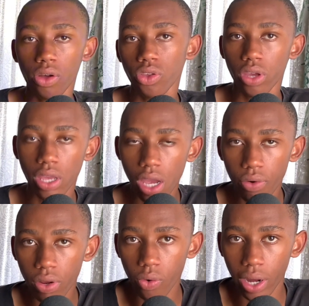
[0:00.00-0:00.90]
you're
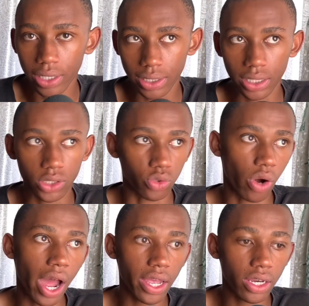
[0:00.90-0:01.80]
hearing what this
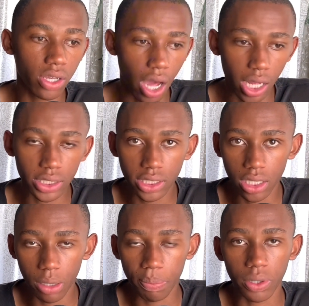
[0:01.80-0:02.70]
Ryan
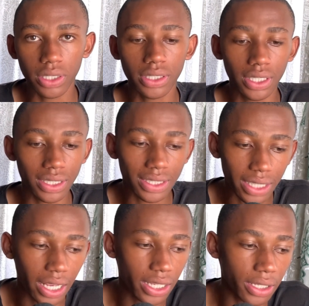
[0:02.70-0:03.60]
Garcia person is
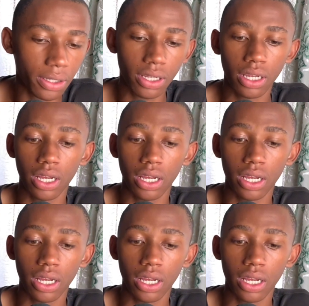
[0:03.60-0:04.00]
saying.